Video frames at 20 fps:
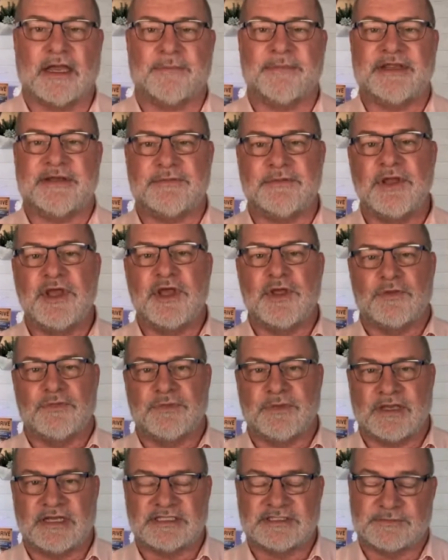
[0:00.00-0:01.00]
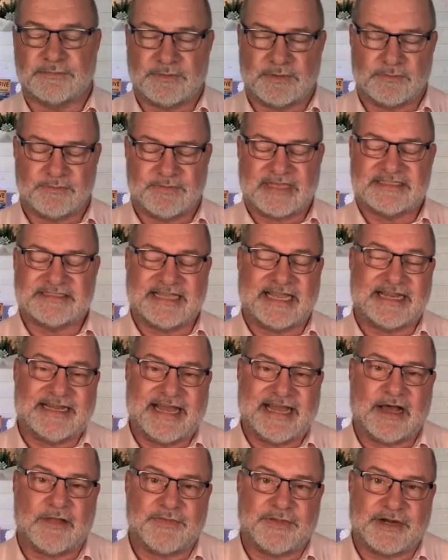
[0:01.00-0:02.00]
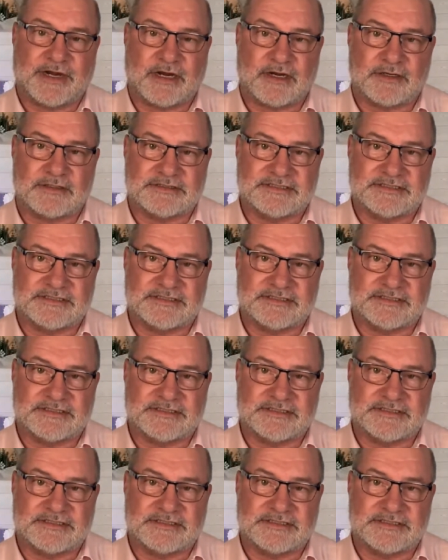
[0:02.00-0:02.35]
I mean, they say now that our